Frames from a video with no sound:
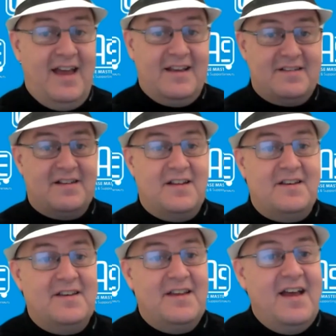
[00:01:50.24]

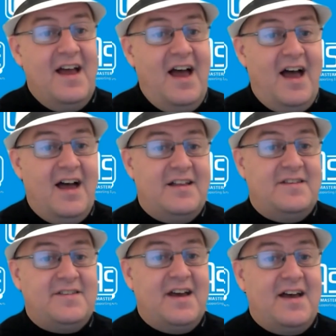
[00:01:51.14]
excellent.
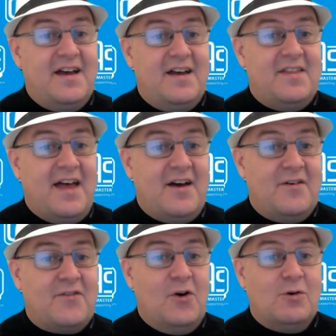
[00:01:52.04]
And that,
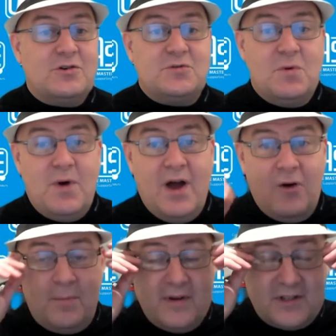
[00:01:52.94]
of course, will
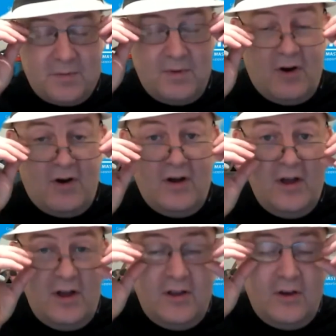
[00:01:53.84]
help us. We've got
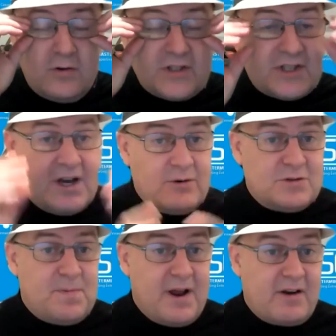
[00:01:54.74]
your
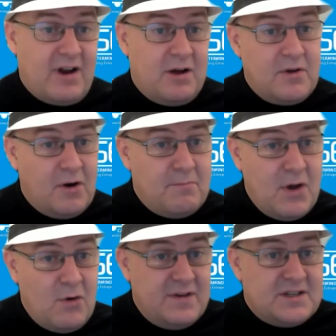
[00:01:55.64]
sales background, we've got
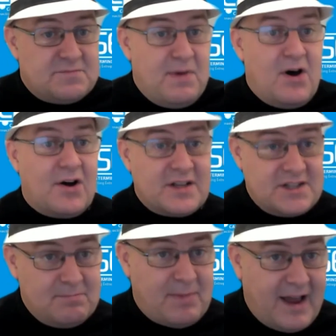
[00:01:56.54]
Melvin's
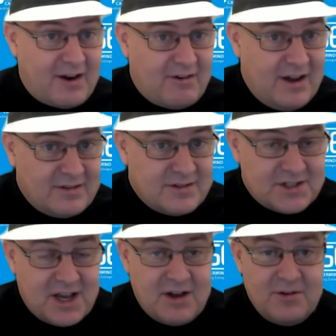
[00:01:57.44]
marketing background.
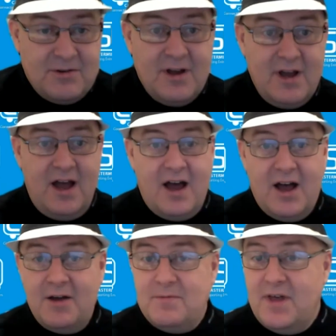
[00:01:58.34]
So,
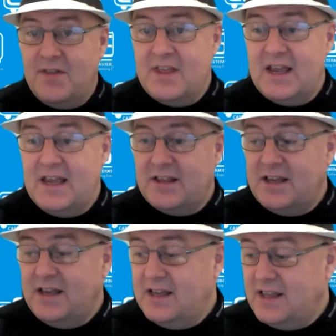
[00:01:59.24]
and
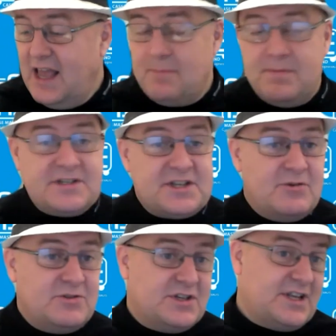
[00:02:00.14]
the
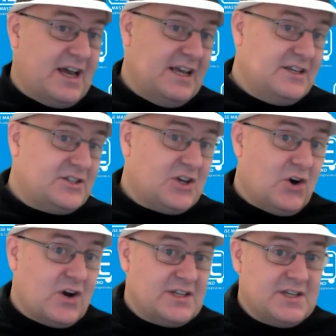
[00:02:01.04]
episode today is
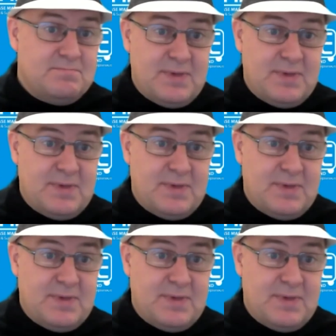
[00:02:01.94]
targeting